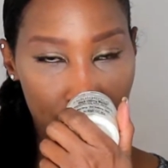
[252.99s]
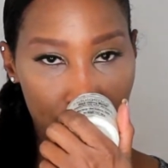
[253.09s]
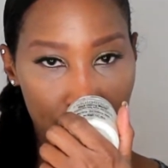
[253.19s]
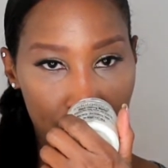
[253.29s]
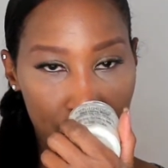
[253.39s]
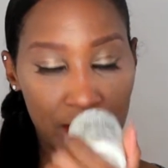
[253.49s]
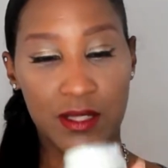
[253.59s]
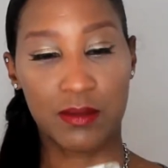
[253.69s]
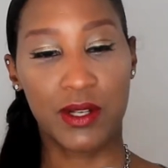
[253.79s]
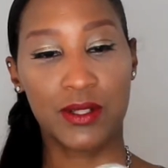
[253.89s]
it
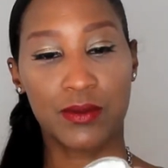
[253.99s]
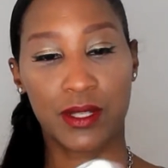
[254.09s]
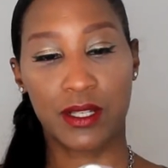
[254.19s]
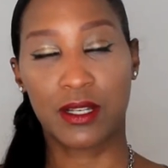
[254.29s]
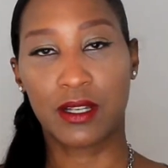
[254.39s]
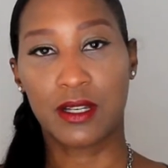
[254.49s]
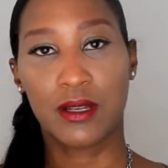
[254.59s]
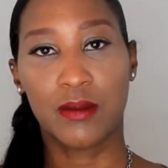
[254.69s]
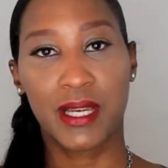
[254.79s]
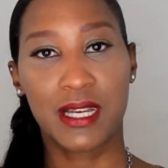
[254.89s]
smells really
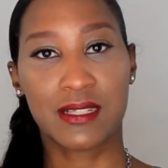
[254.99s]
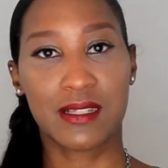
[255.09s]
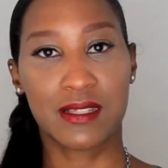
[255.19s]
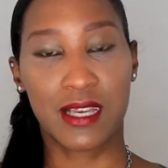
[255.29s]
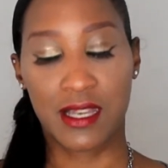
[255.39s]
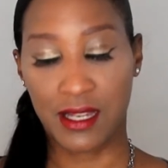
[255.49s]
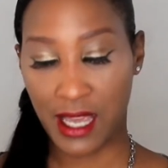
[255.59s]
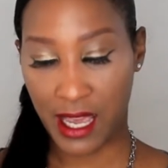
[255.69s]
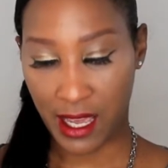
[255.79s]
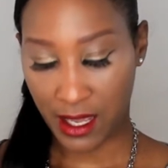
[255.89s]
good because it said it
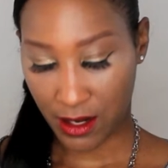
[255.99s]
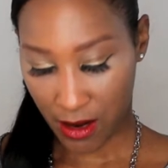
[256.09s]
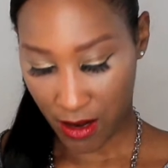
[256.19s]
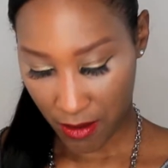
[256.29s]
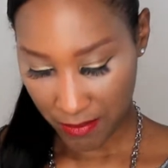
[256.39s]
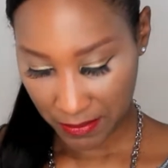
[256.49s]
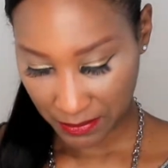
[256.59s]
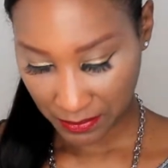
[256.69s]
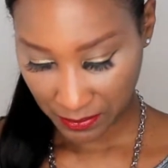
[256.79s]
had um,